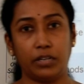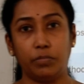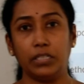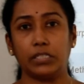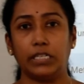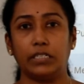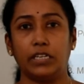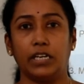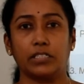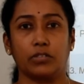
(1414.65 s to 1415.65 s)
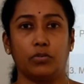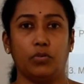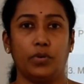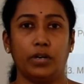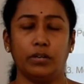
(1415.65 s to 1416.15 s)
that means it takes
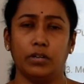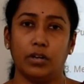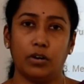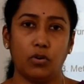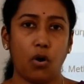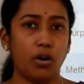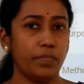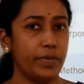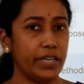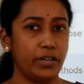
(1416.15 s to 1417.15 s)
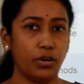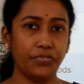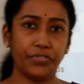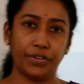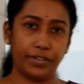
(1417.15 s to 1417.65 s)
over a long period
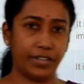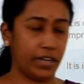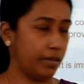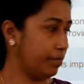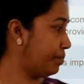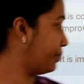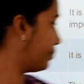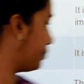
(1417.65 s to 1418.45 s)
of time.